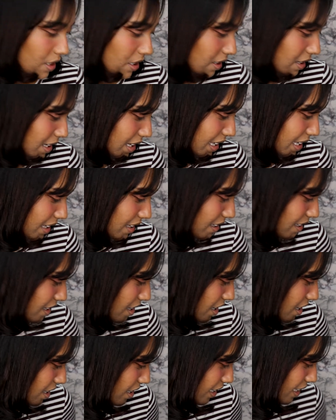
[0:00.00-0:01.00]
like,
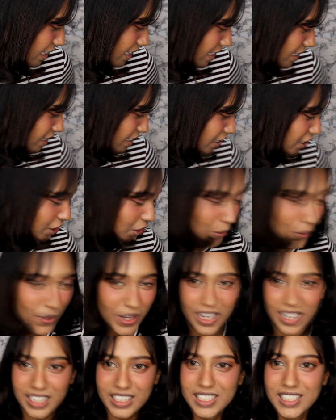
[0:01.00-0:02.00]
you know,
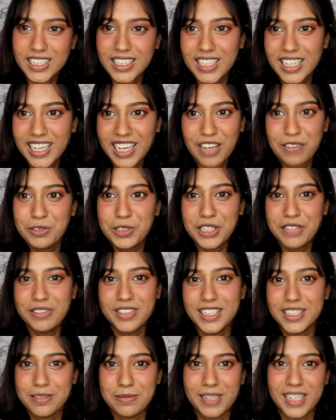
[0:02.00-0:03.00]
I wouldn't
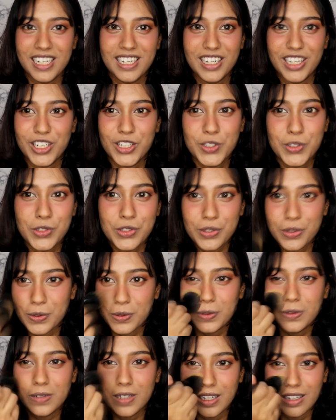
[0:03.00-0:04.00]
even explain like who's
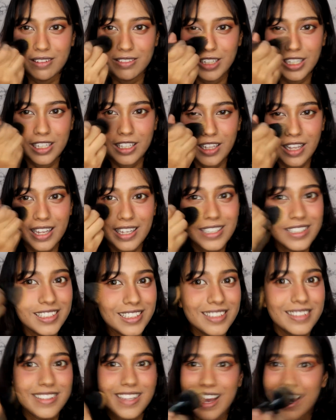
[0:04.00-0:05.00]
who, and I'm like, he
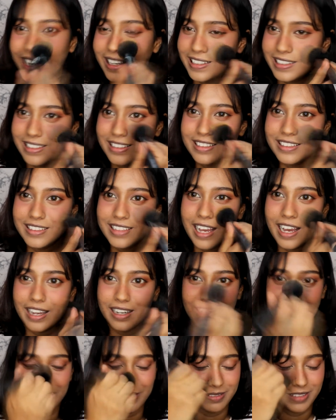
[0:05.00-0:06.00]
did that,
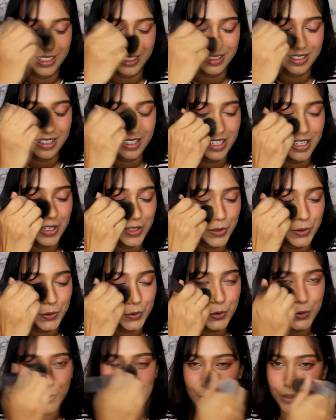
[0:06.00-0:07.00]
and I'm like,
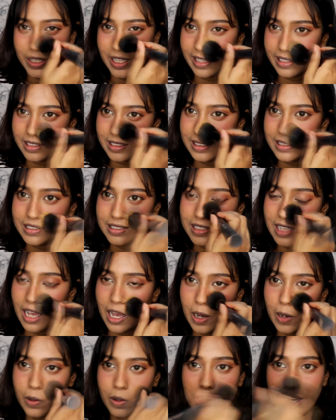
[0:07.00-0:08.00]
ooh, that is
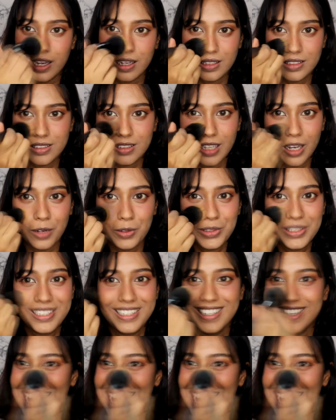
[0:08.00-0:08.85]
how I sound